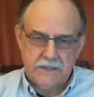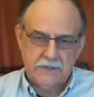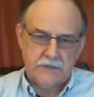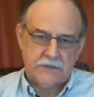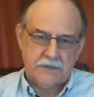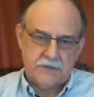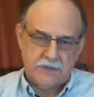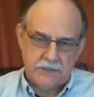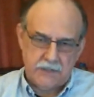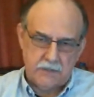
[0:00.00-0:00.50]
or
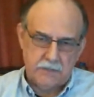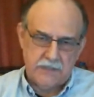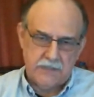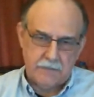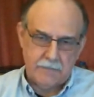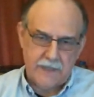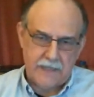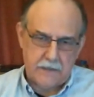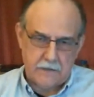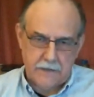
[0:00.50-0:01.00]
subject
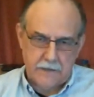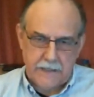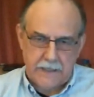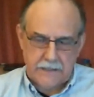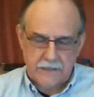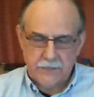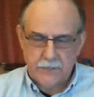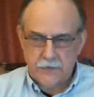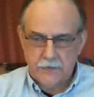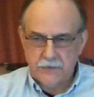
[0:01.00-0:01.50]
matter
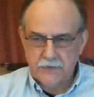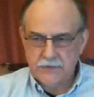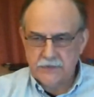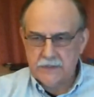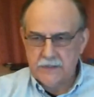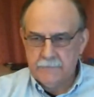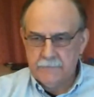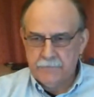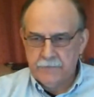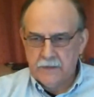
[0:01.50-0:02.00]
experts,
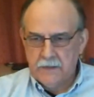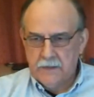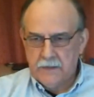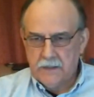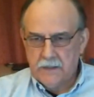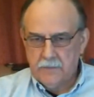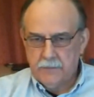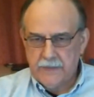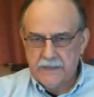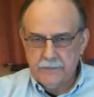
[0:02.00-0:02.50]

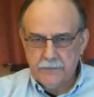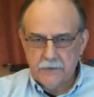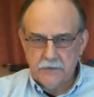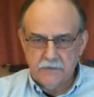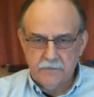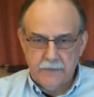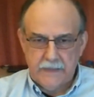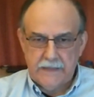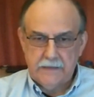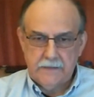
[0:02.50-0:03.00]
people who've
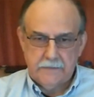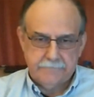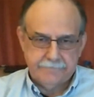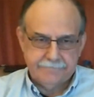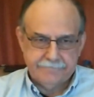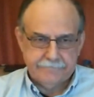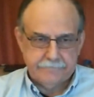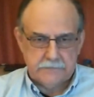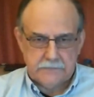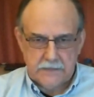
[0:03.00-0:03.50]
been
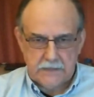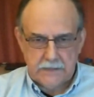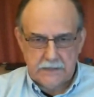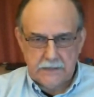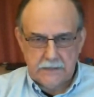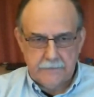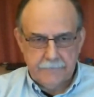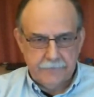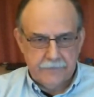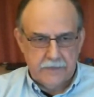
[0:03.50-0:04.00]

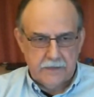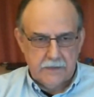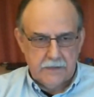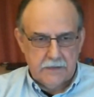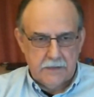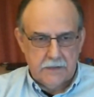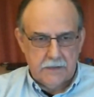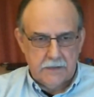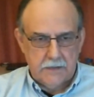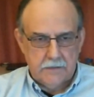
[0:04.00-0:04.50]

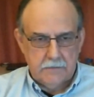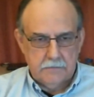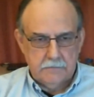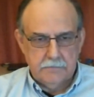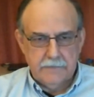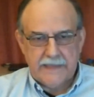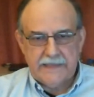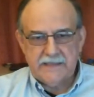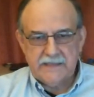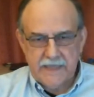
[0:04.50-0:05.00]

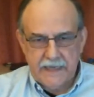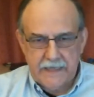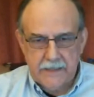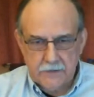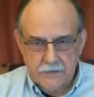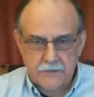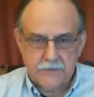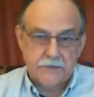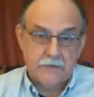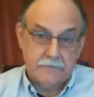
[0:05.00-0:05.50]

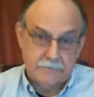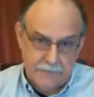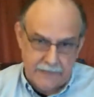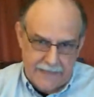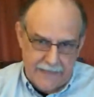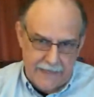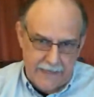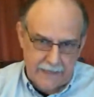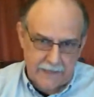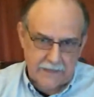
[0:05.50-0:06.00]
maintainers,
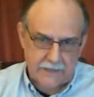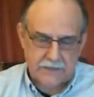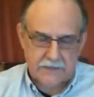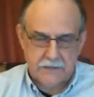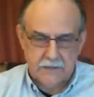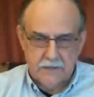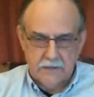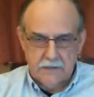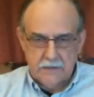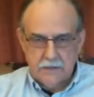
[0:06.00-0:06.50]
mechanics
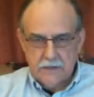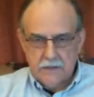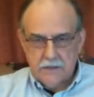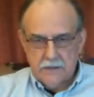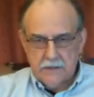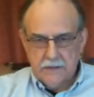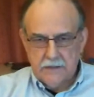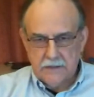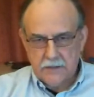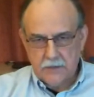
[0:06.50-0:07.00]

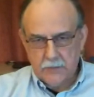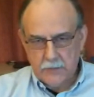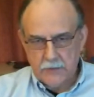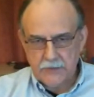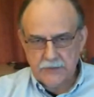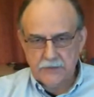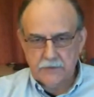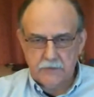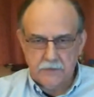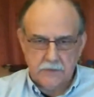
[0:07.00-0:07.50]
in the
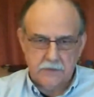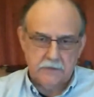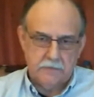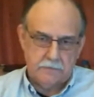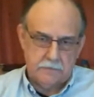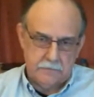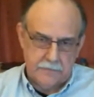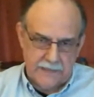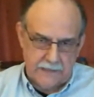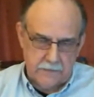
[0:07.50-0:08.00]
commercial world,
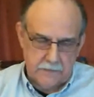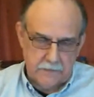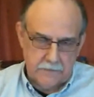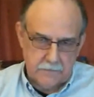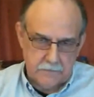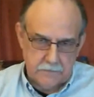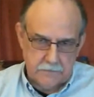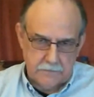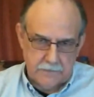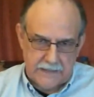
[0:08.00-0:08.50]

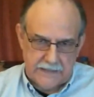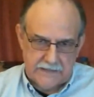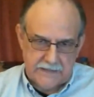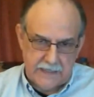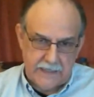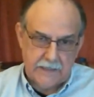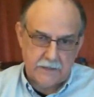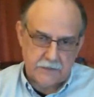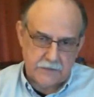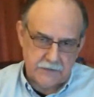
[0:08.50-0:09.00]

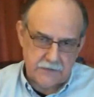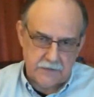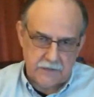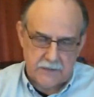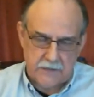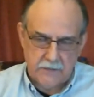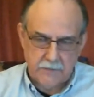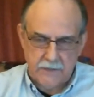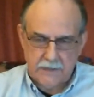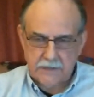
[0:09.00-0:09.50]
maintainers in
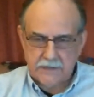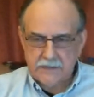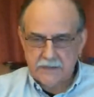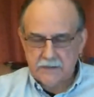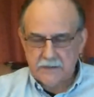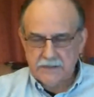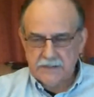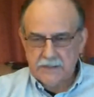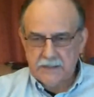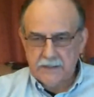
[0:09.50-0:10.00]
the military
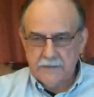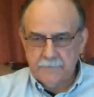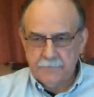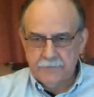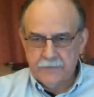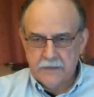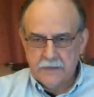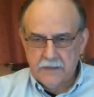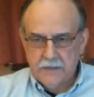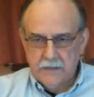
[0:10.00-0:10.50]
side.
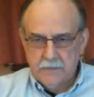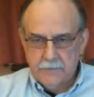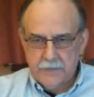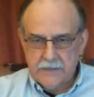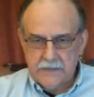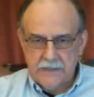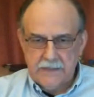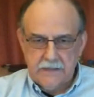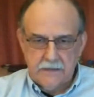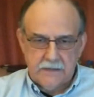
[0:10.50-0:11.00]
But
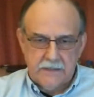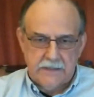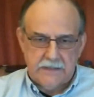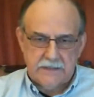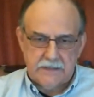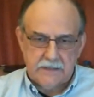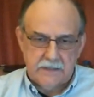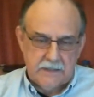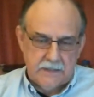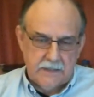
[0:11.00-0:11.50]
these